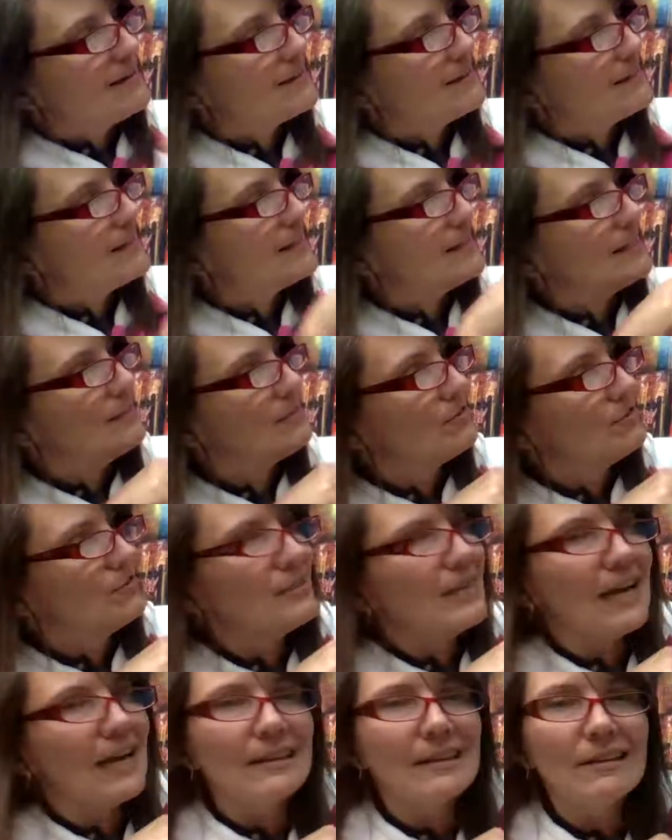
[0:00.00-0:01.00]
steel
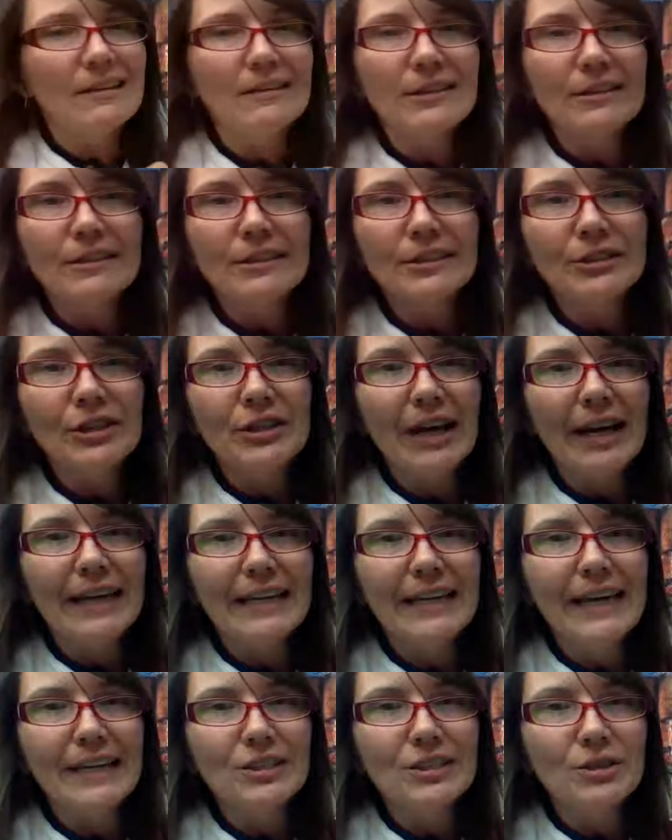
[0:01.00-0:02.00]
net there they're going to try
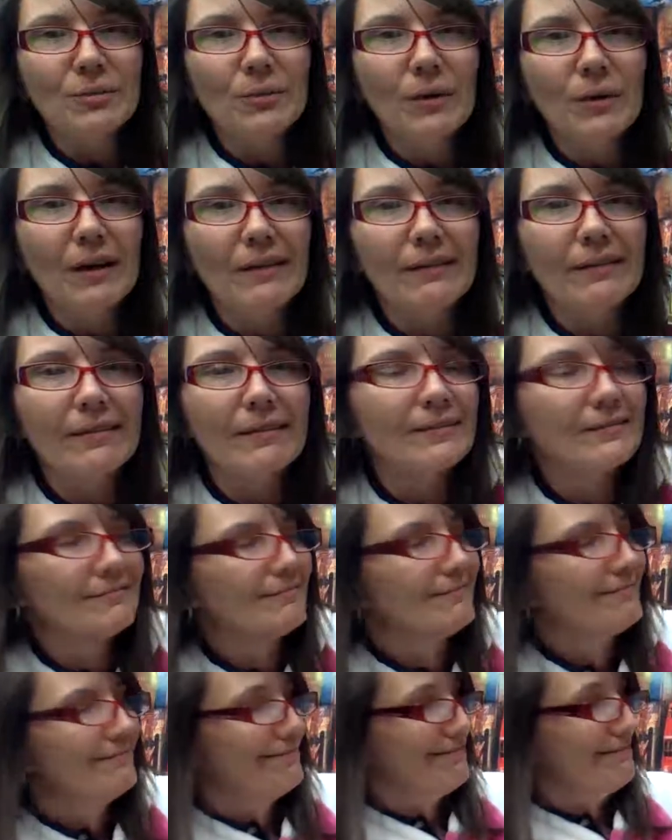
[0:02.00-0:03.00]
and catch him with.
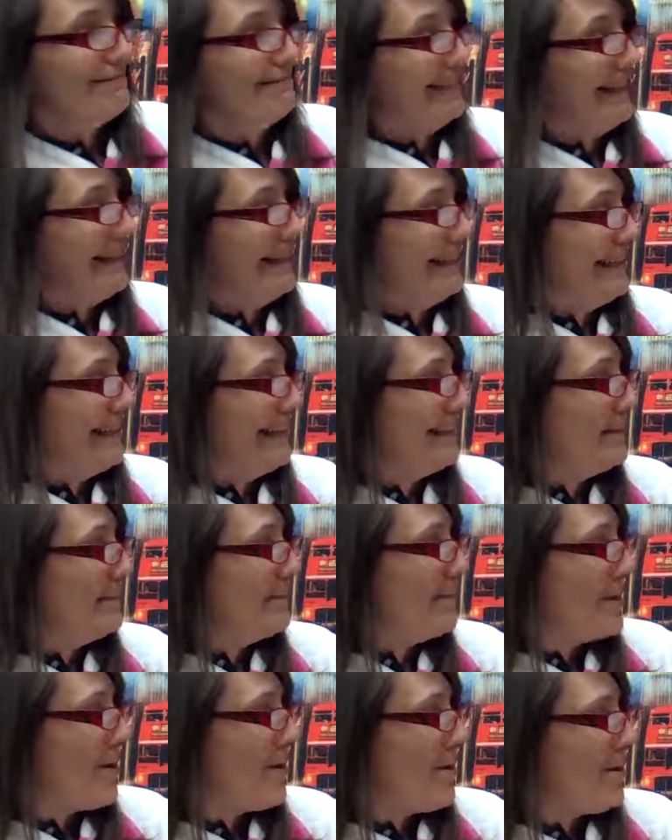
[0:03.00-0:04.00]
They didn't get
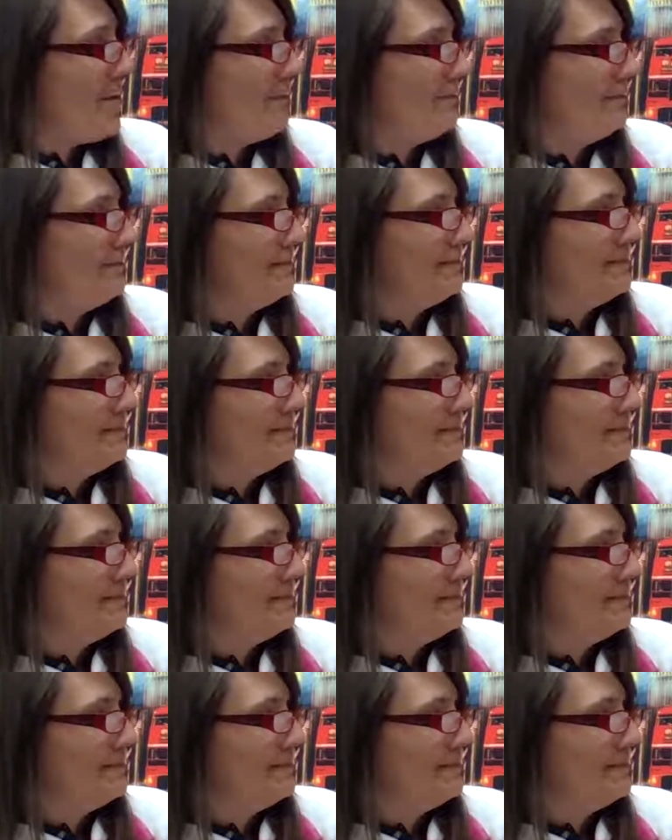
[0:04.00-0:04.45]
him, though.